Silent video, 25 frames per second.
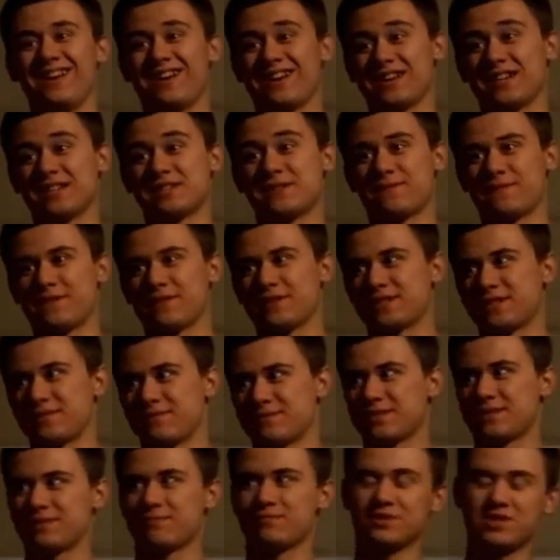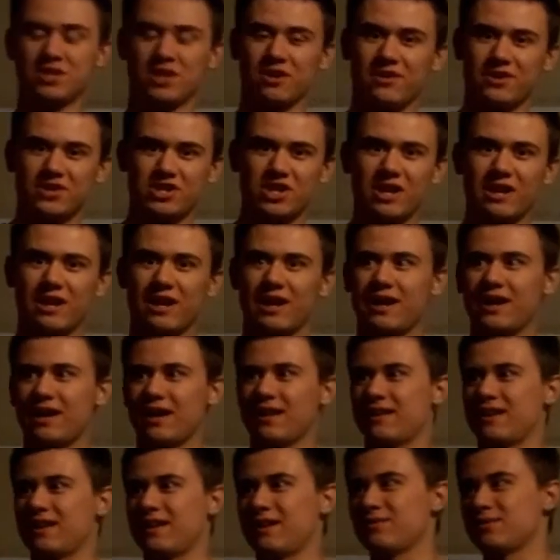Because first it was Return of the Jedi,
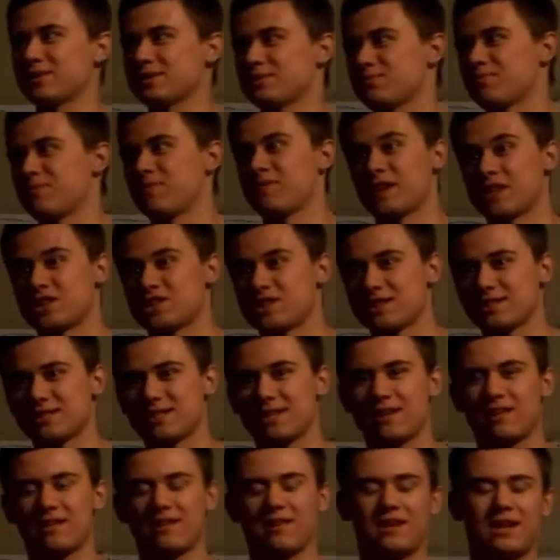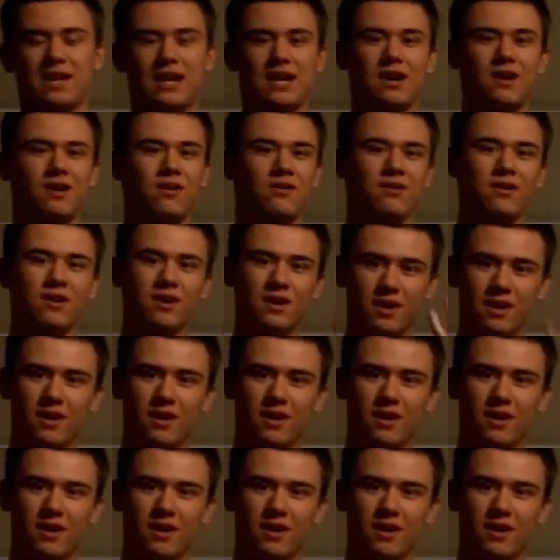and then it was Revenge of the Sith, and now